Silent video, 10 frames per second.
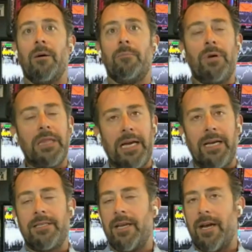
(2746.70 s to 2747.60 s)
Um, but
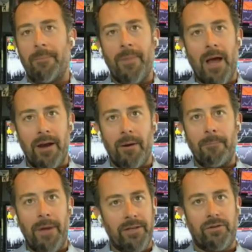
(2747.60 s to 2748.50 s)
like I said, I'm not
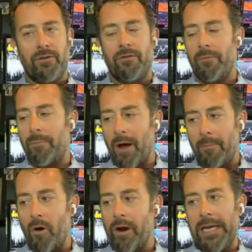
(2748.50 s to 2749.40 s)
a master of the
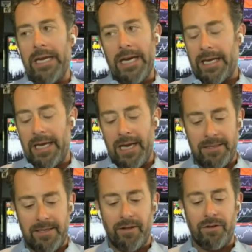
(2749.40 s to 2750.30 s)
bond market, and, and I
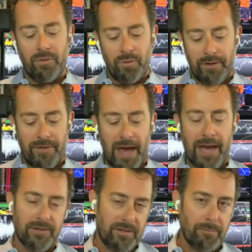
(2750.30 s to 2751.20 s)
can't tell you if
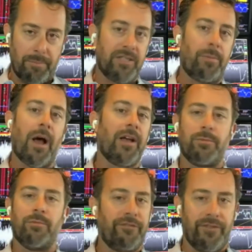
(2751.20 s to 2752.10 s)
that is the best
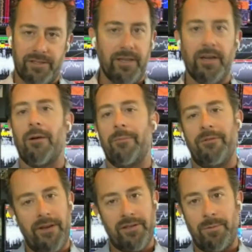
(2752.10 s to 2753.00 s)
possible fixed
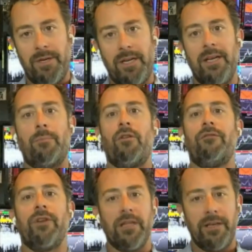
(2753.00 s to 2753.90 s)
income investment in a
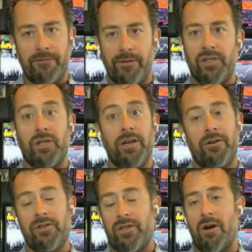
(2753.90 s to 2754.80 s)
perfectly
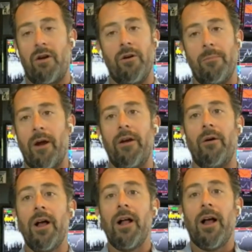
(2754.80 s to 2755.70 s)
inflationary scenario,
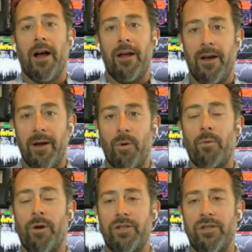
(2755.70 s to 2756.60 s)
Mario. I, I,
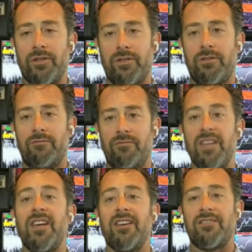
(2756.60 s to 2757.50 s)
I want to just
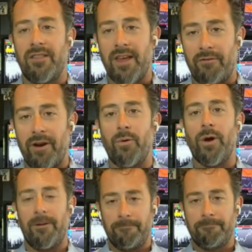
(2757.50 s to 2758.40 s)
contest that right
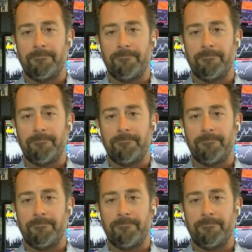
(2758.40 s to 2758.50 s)
away.